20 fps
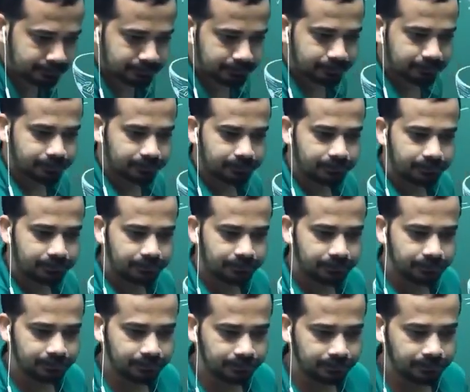Sir,
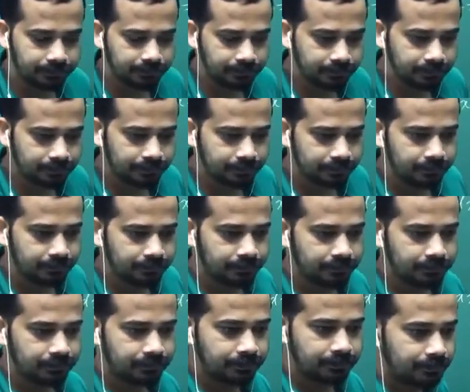here in
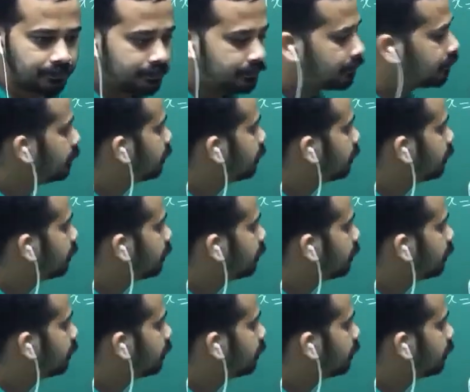these figures